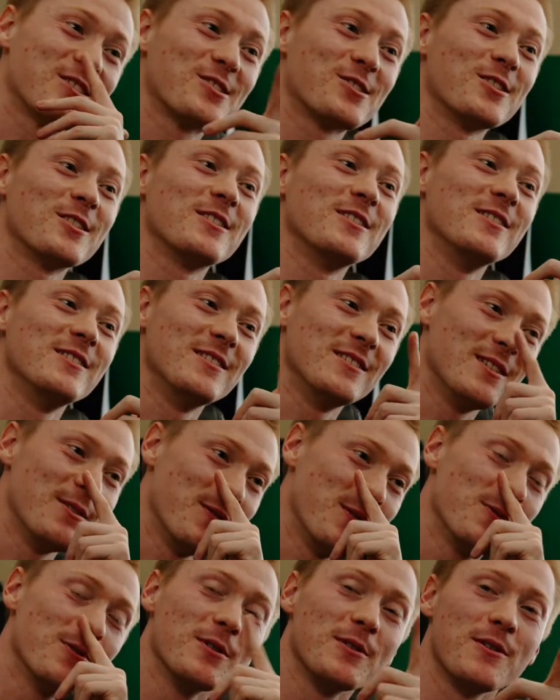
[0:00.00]
tricky if
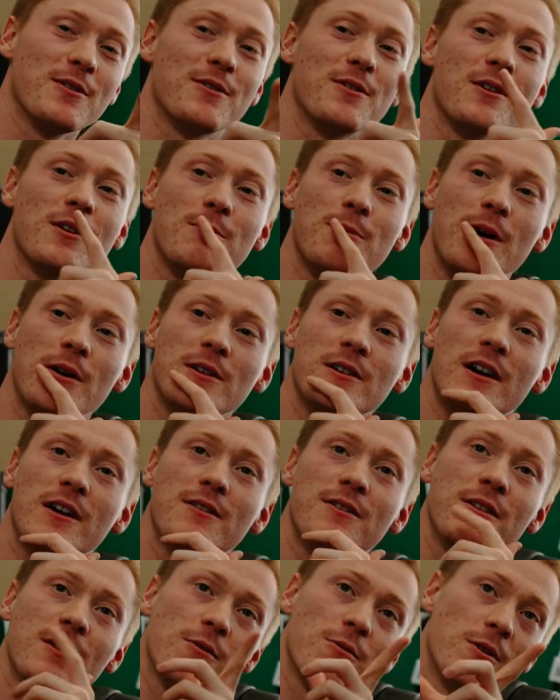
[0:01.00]
you really think about it i
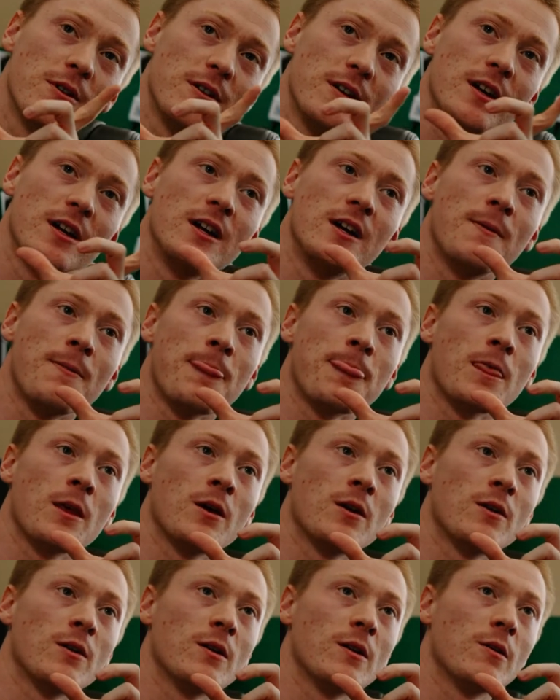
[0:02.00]
think what
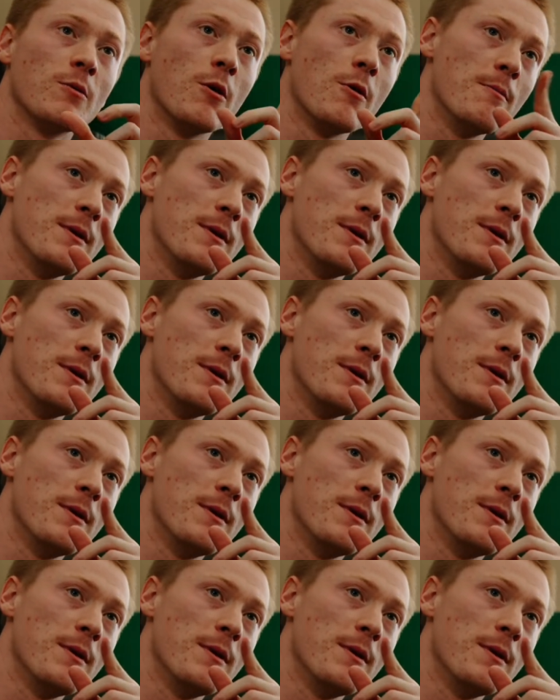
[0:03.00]
what